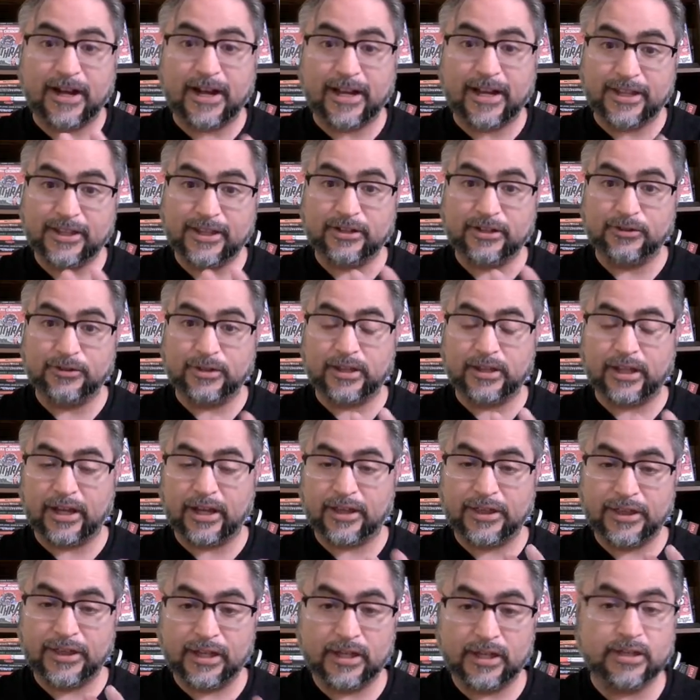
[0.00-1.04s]
that are in, like,
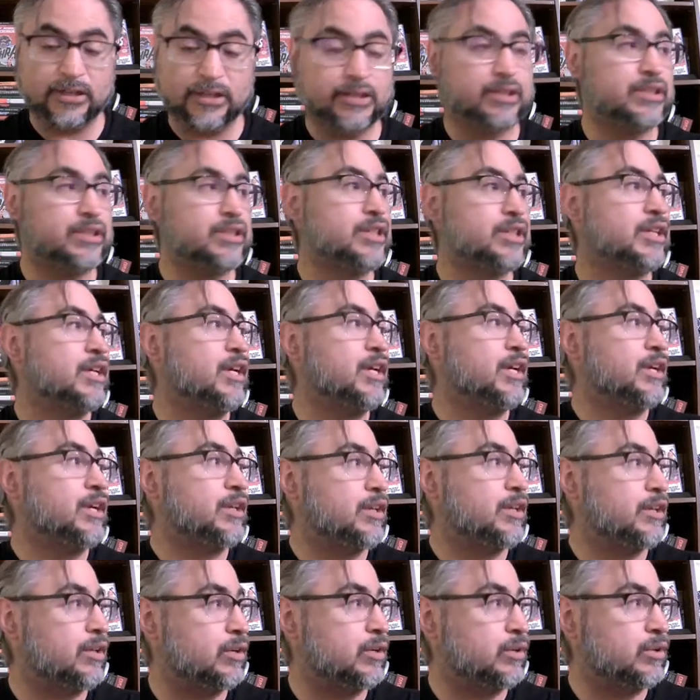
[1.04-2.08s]
theaters,
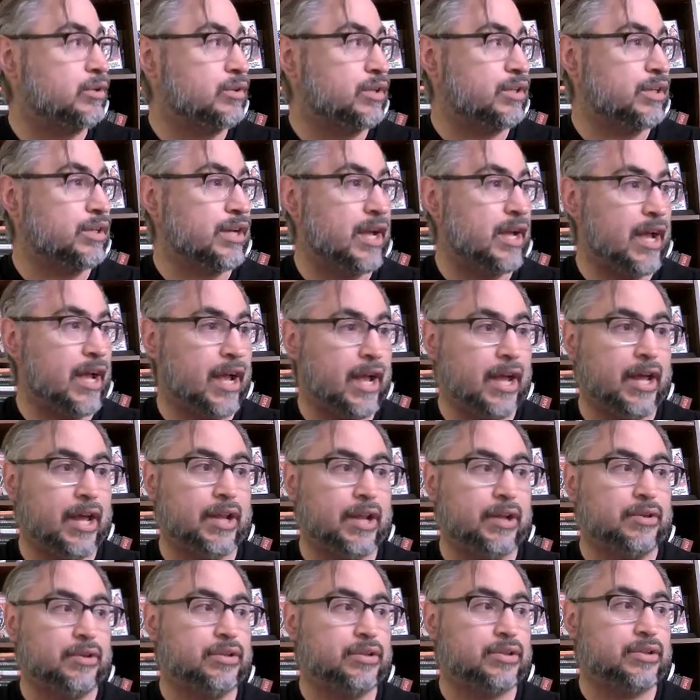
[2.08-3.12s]
you know?
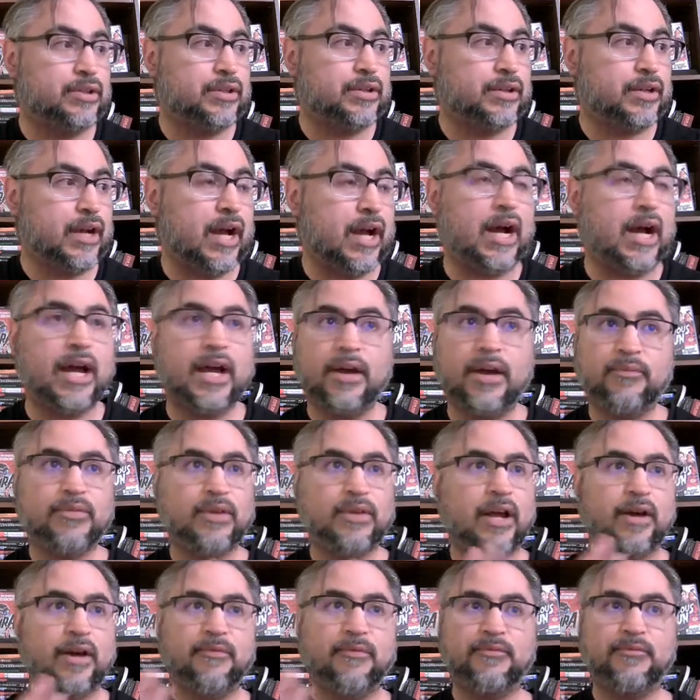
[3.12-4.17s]
And
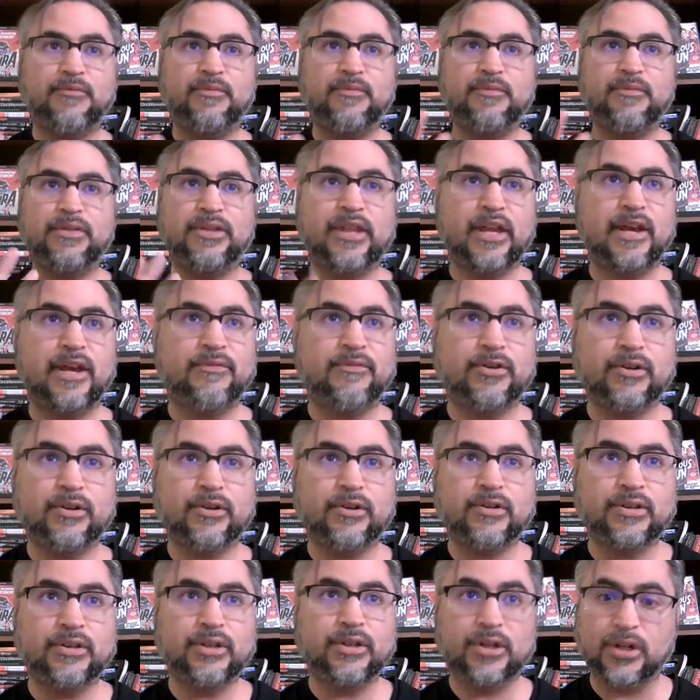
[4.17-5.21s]
I've
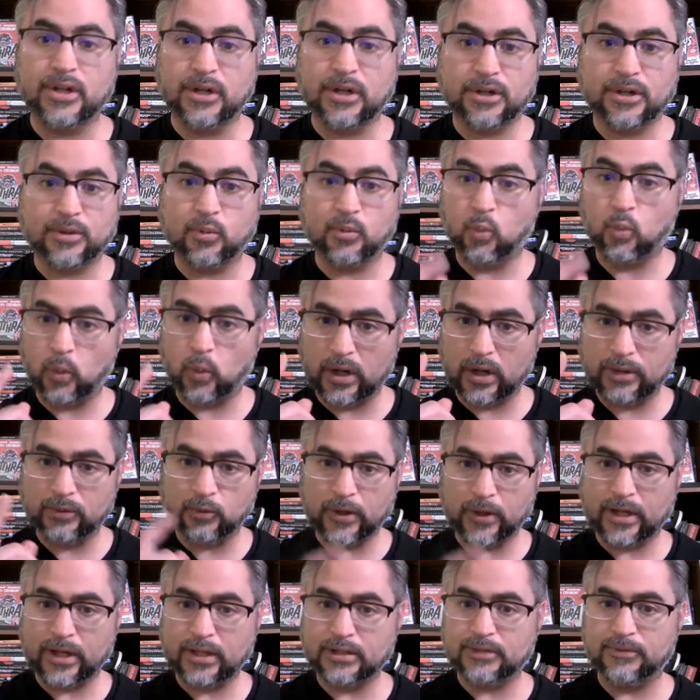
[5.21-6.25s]
never heard one
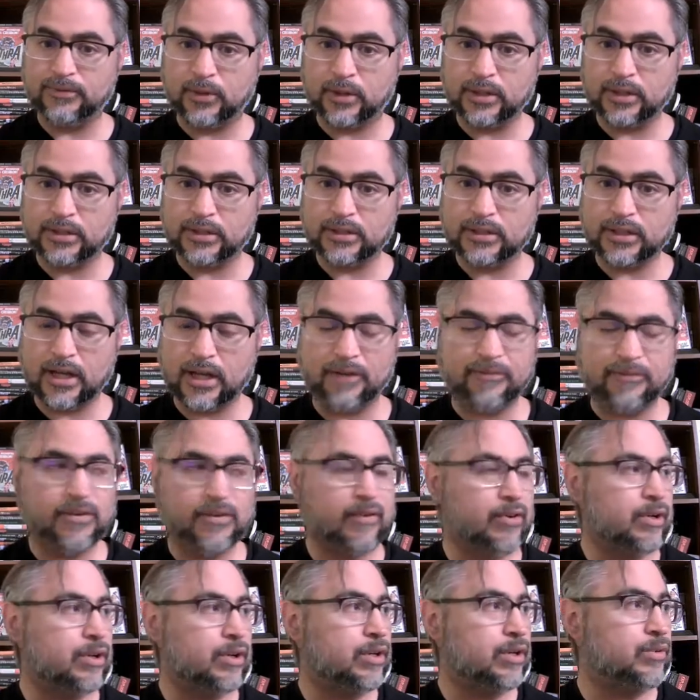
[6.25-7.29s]
raised voice. I've
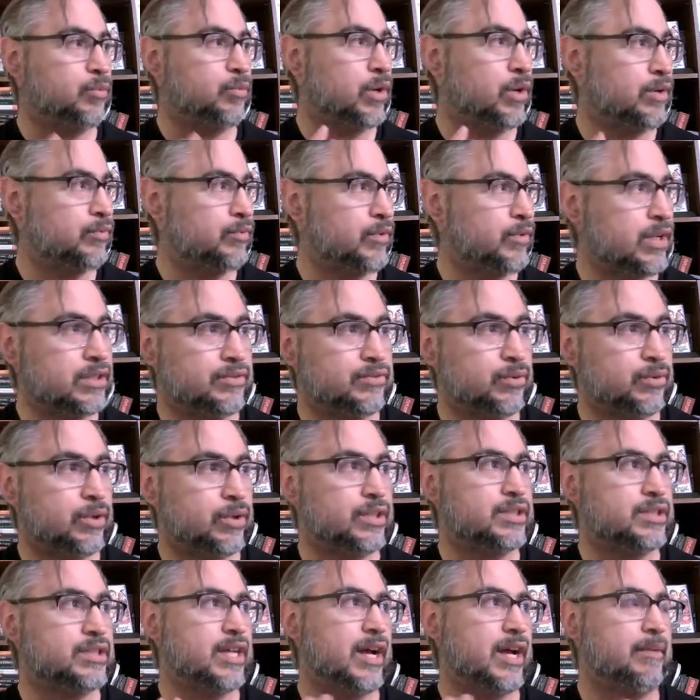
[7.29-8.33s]
never heard one raised
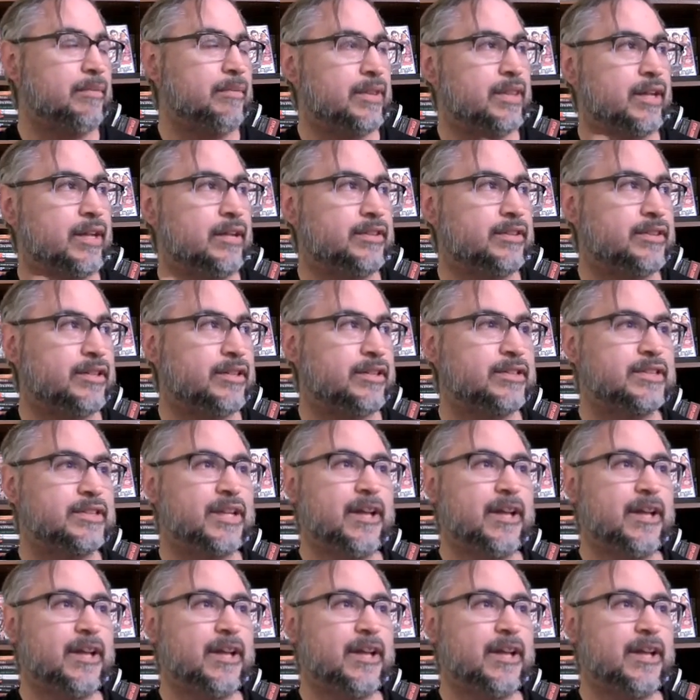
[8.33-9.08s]
voice. I mean, that there's,